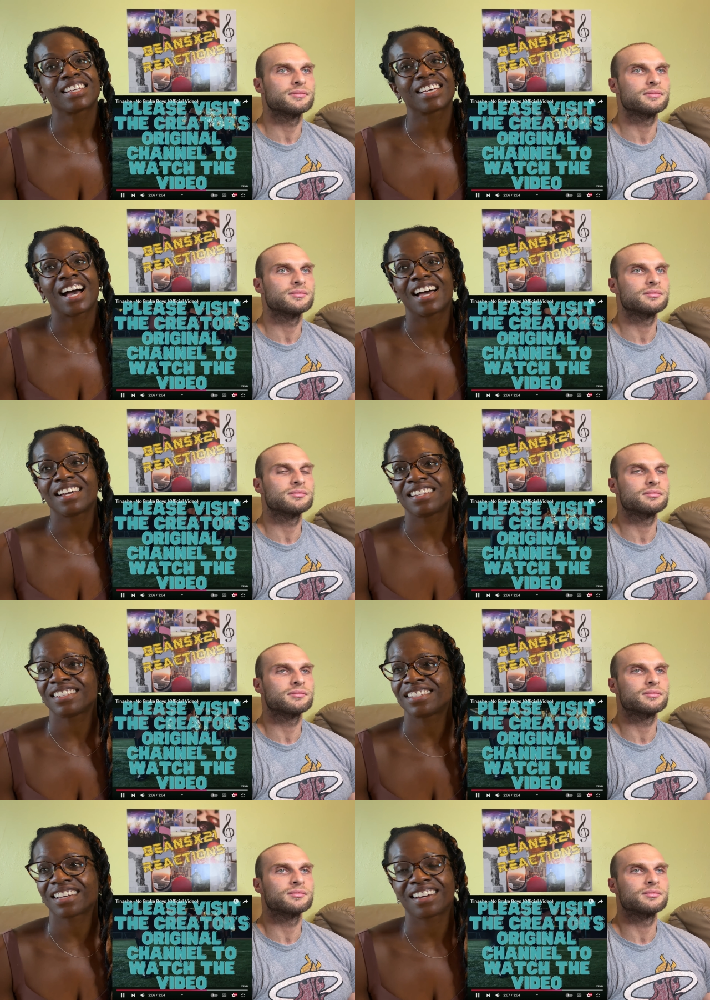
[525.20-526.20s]
Speaker 1: the
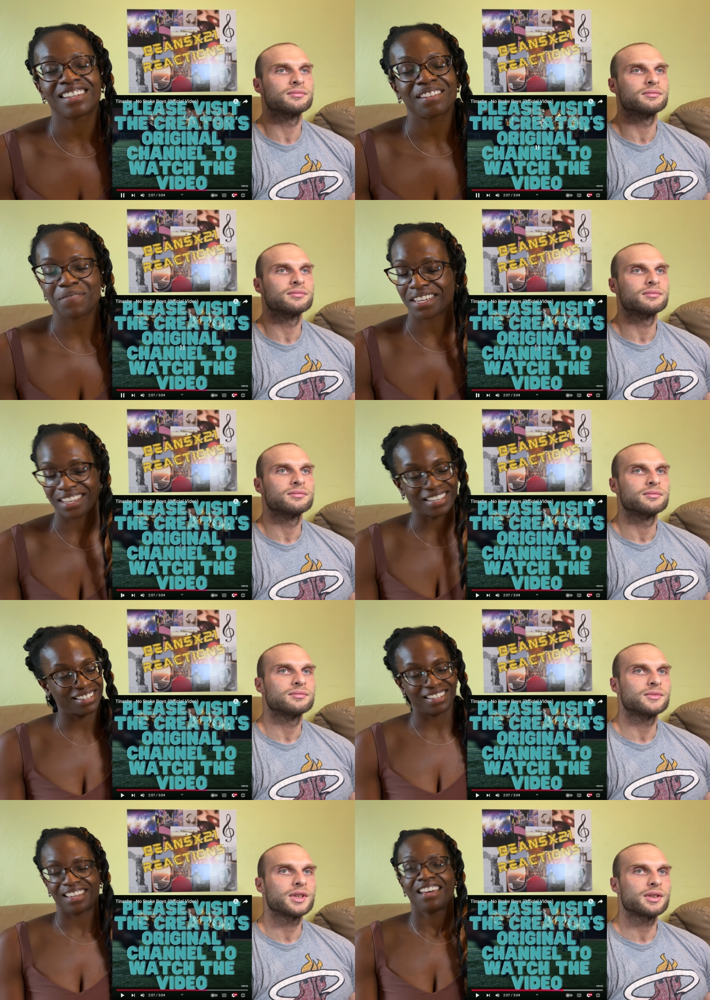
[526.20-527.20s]
guys are gonna
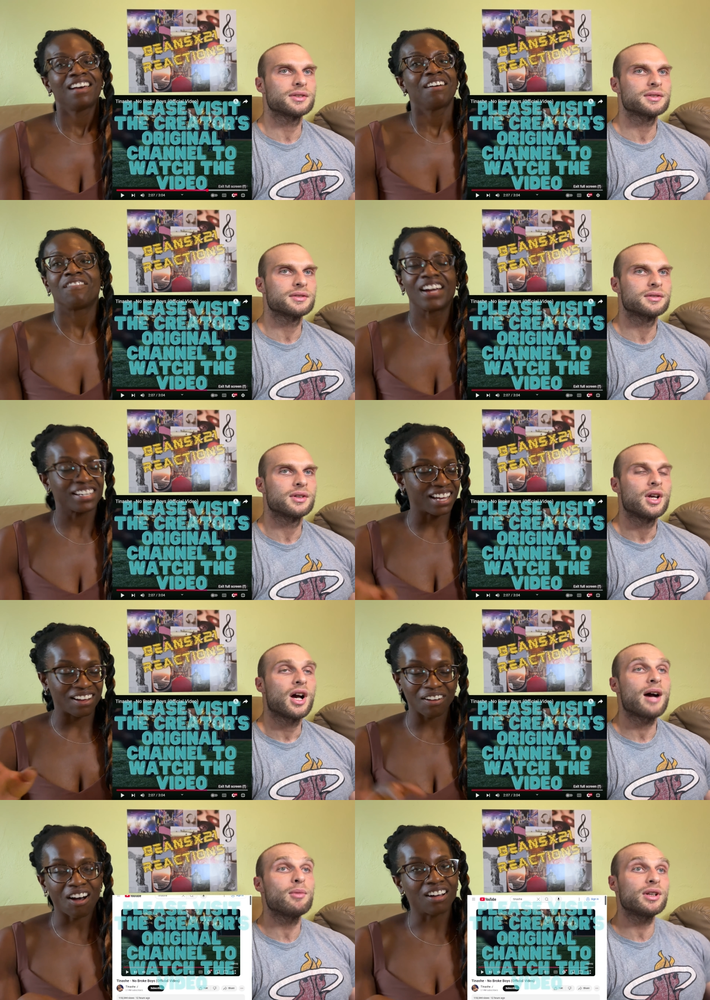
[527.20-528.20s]
be right
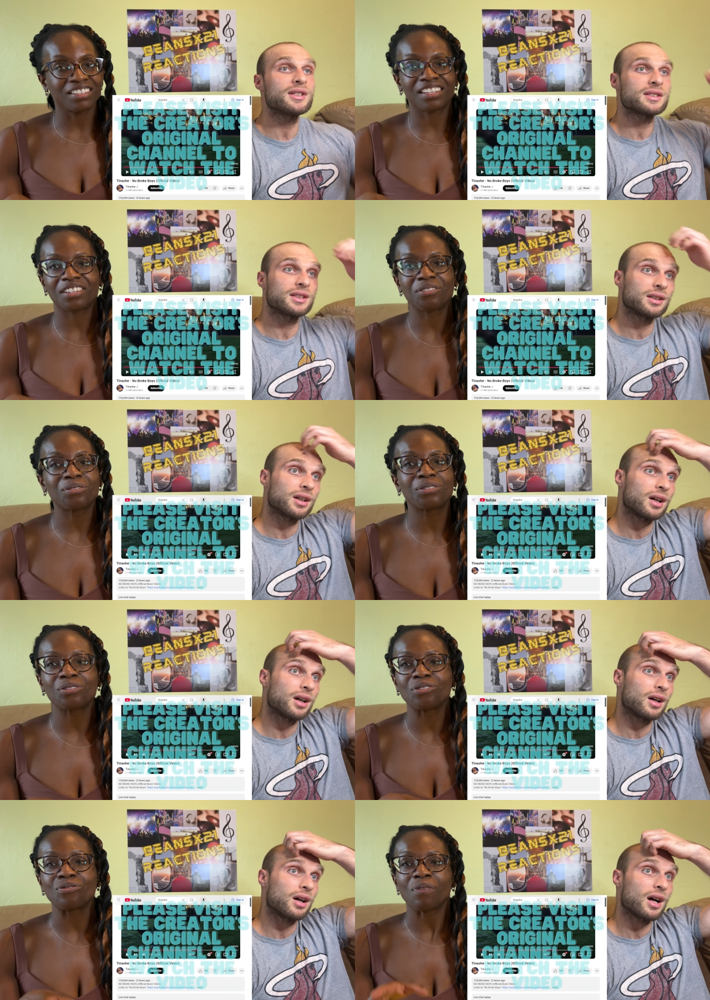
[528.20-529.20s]
now I'm on honestly, their
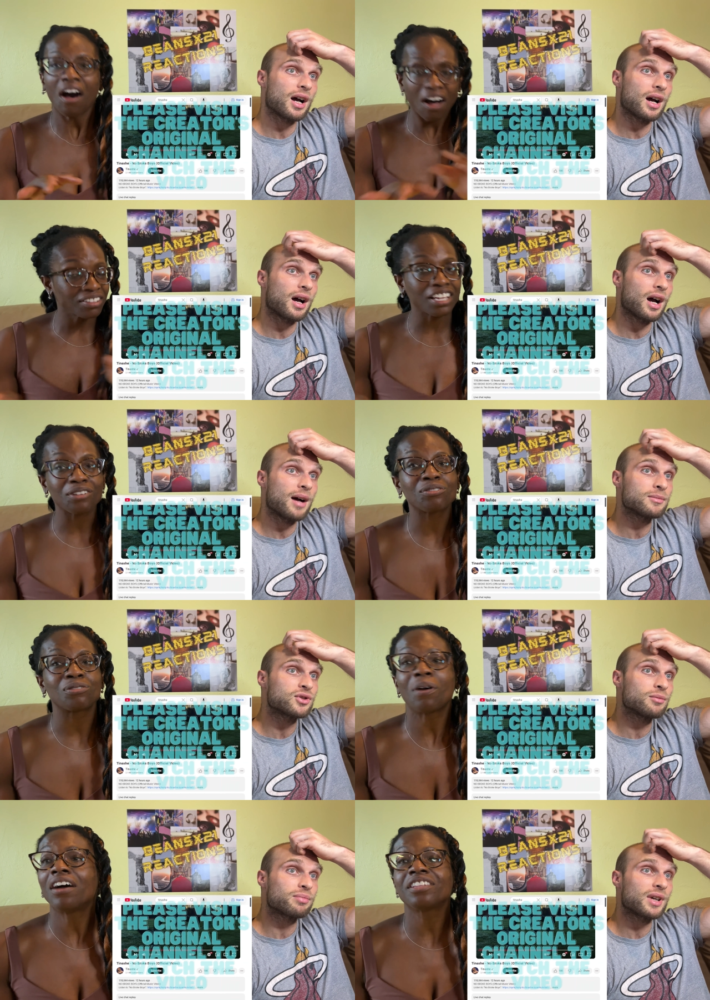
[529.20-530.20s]
YouTube, on their I'm
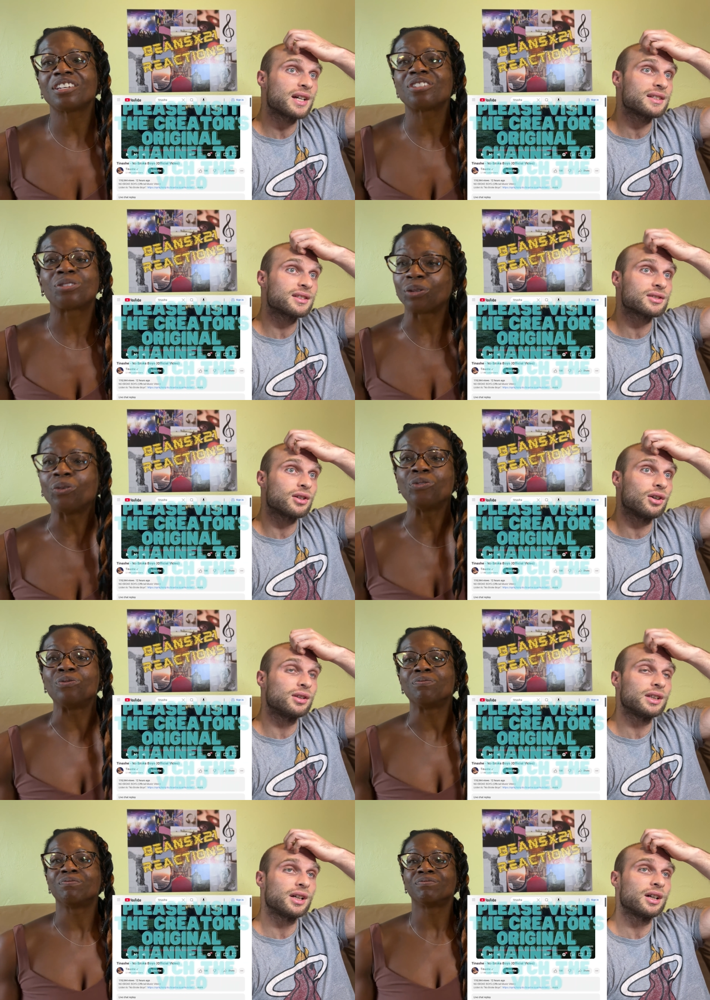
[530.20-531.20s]
YouTube, on their Zoom.
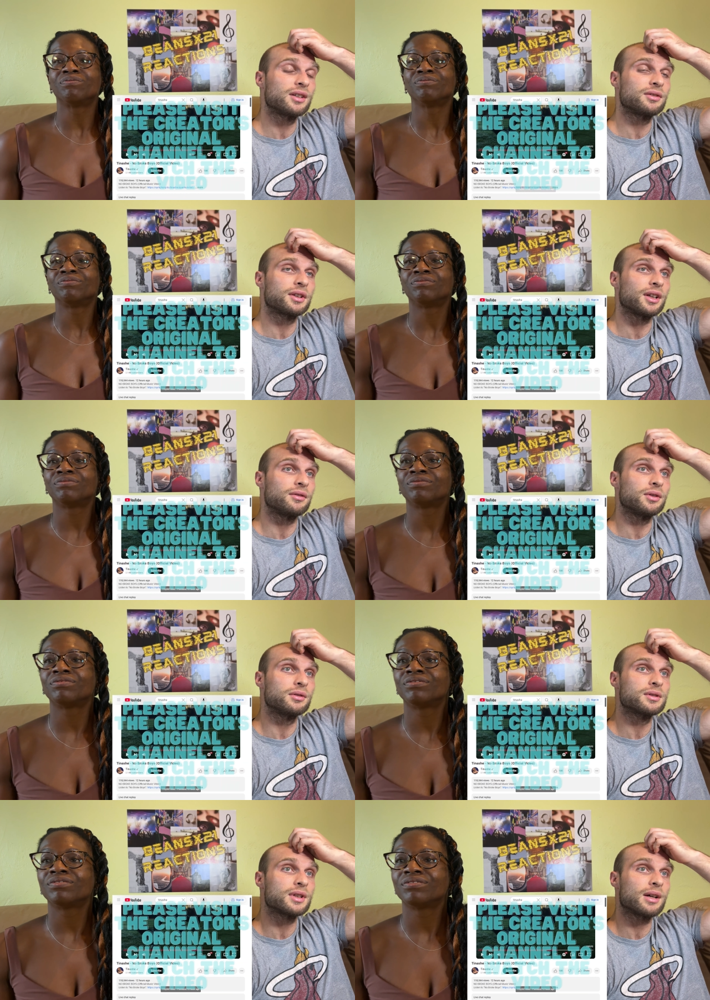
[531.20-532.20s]
Only
Speaker 2: 100k
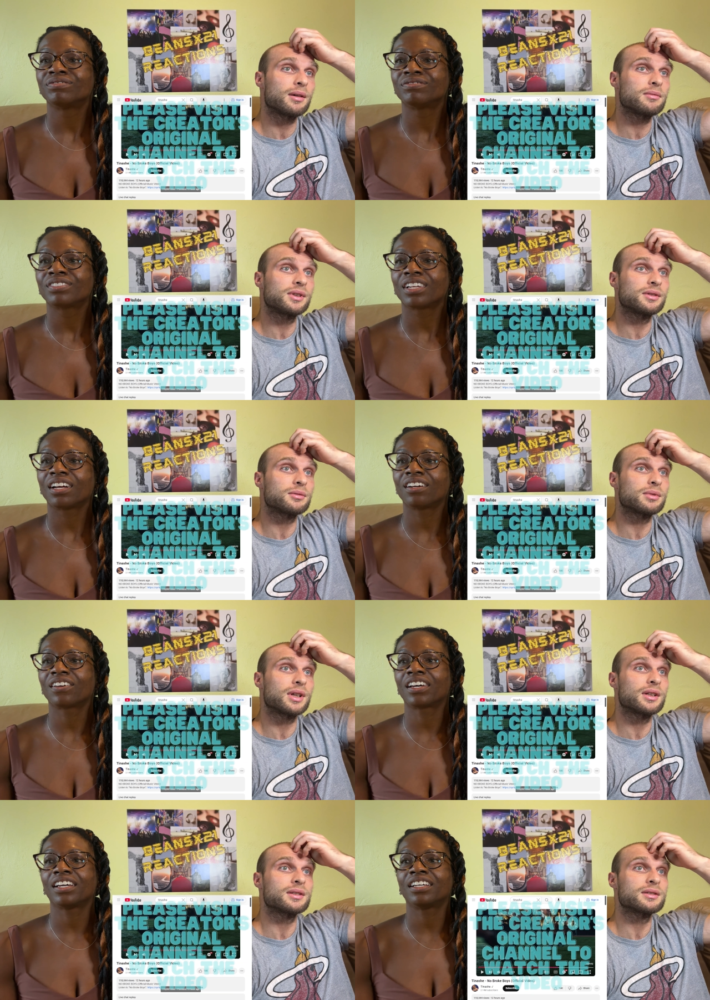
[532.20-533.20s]
views. I'm really
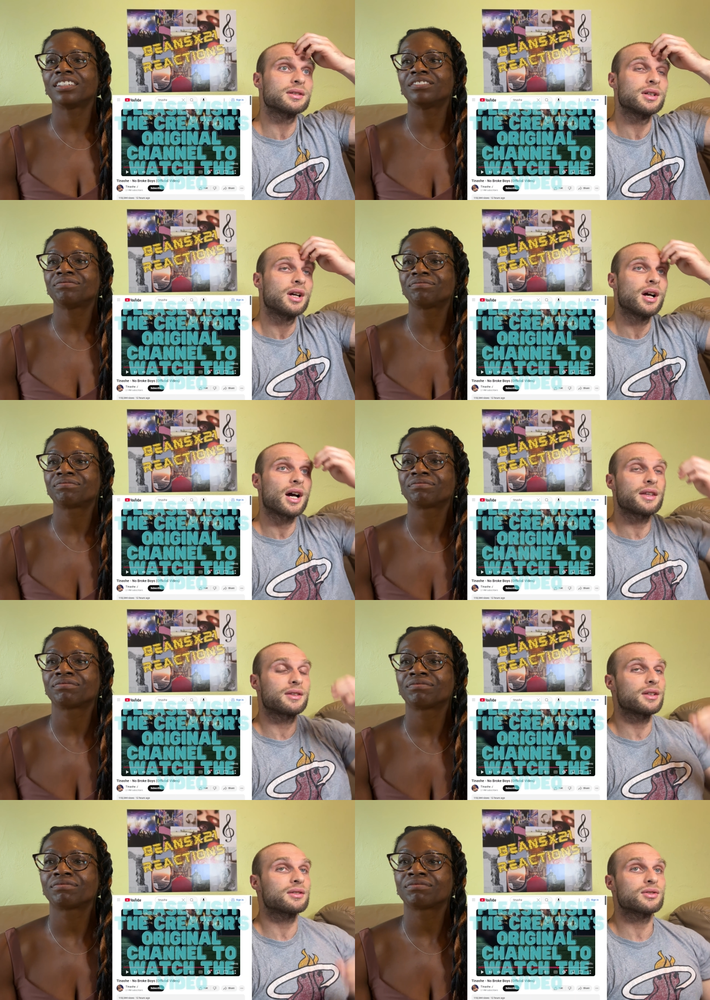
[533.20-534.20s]
surprised. Okay. I
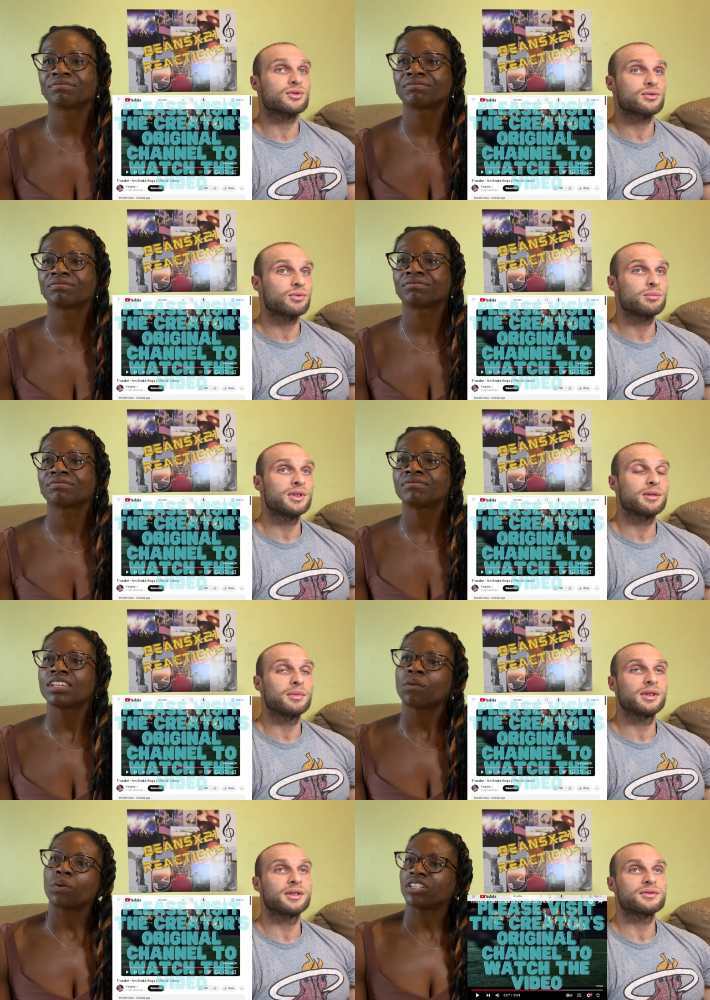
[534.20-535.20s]
think this would be in a
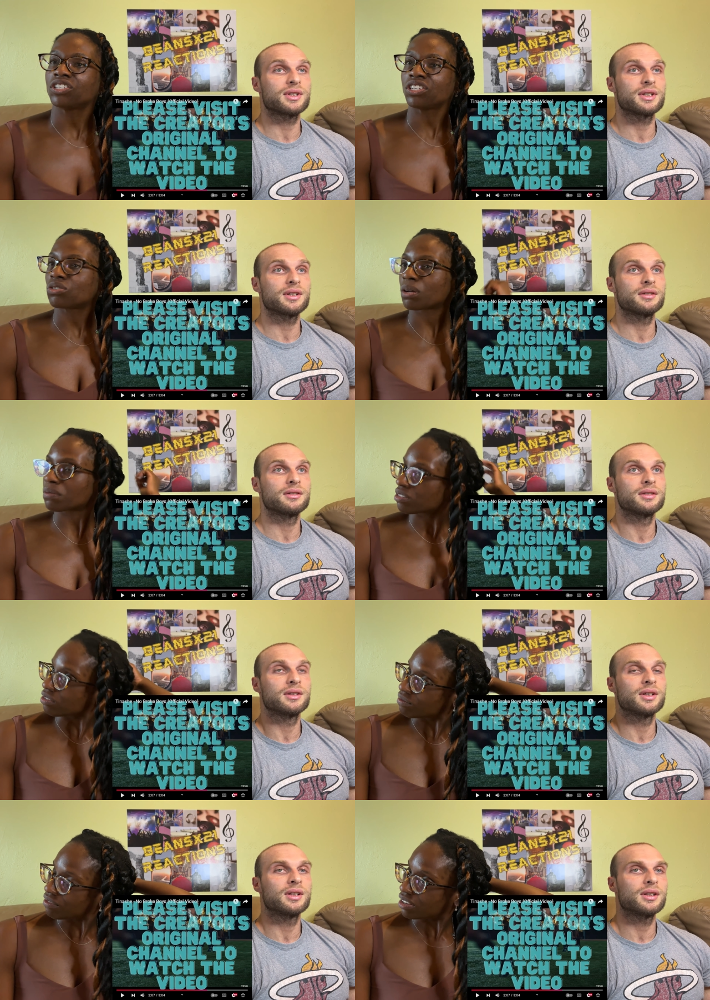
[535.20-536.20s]
million. When did right she now. drop
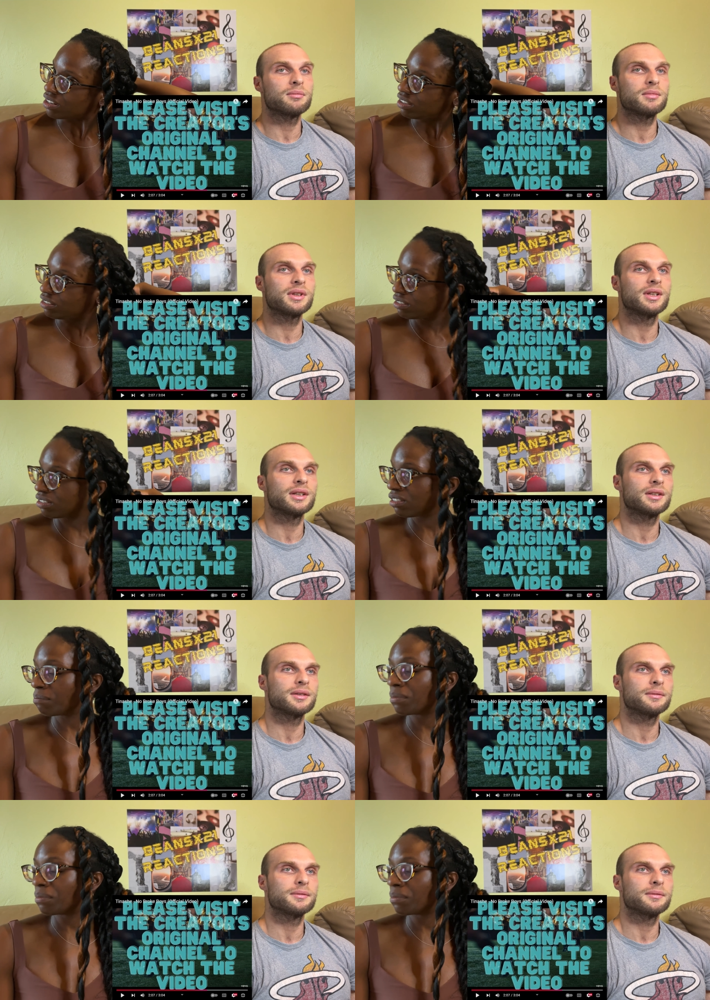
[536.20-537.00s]
this on Friday? Midnight. Yeah.